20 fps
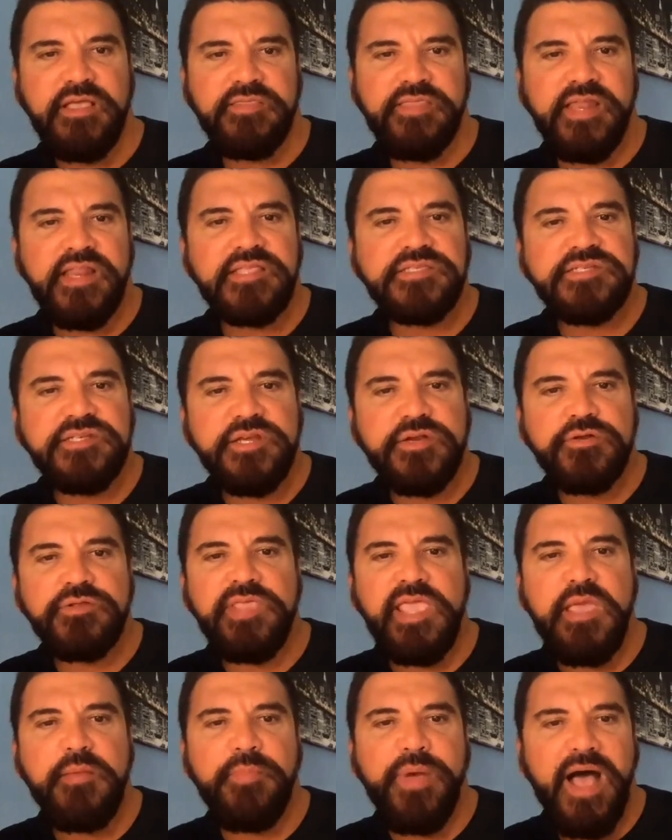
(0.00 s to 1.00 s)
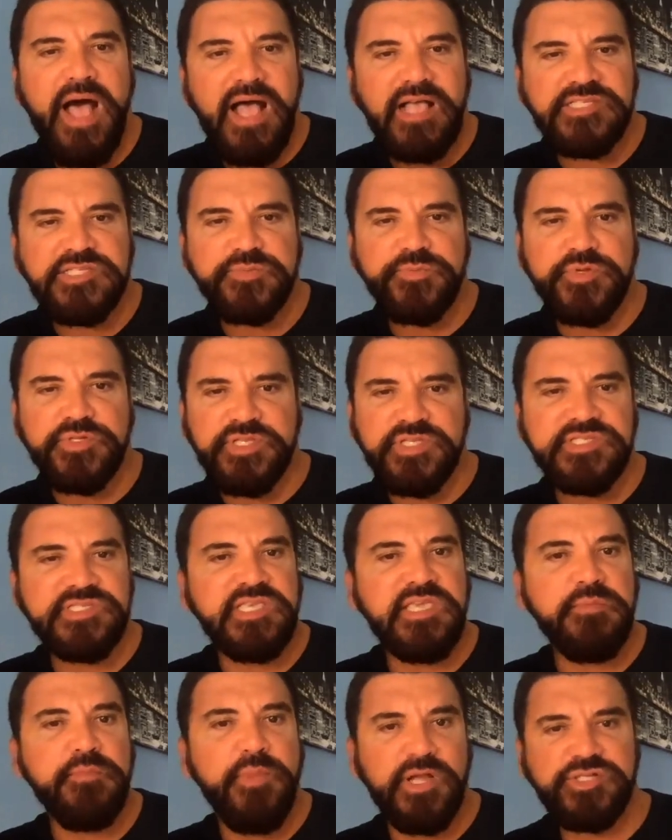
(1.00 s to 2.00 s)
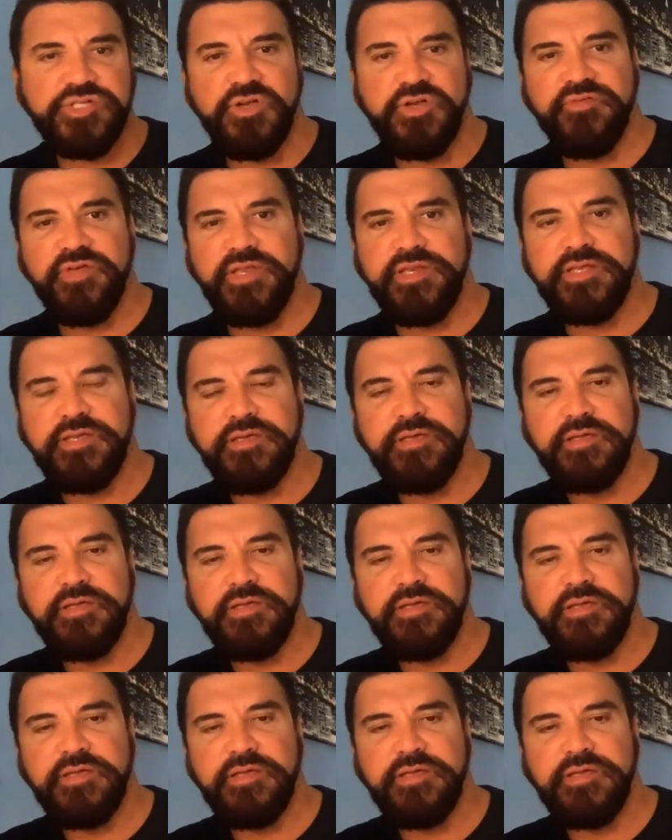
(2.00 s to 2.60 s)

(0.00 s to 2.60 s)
that it's nearly impossible to see much of it.